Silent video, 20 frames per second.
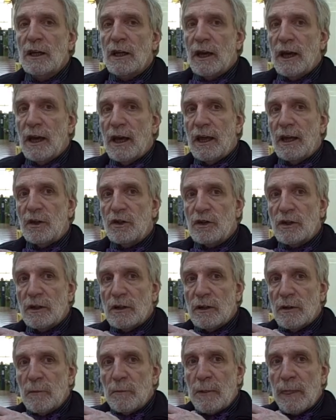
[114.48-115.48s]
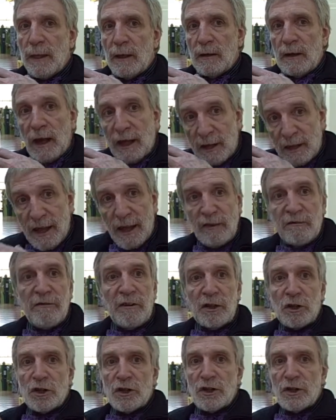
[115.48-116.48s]
And and then
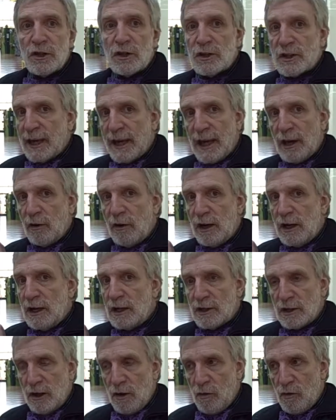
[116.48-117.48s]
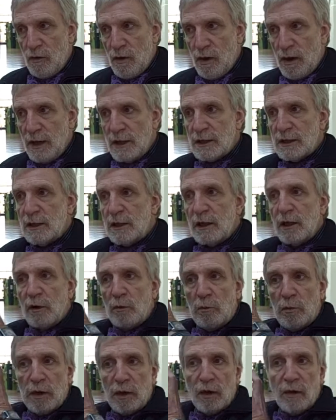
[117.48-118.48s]
functions as a gallery in its own right.
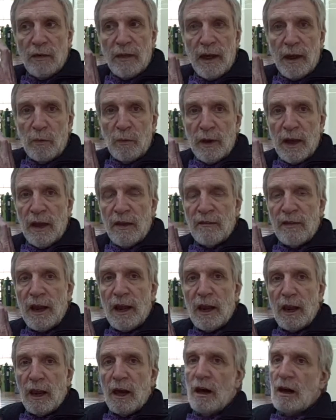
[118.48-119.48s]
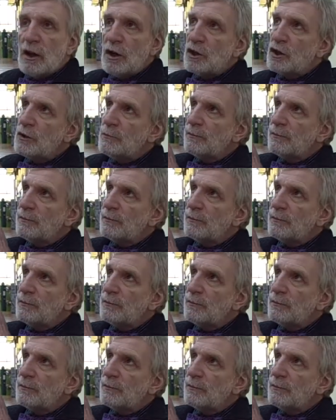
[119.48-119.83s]
Beyond that, we have a large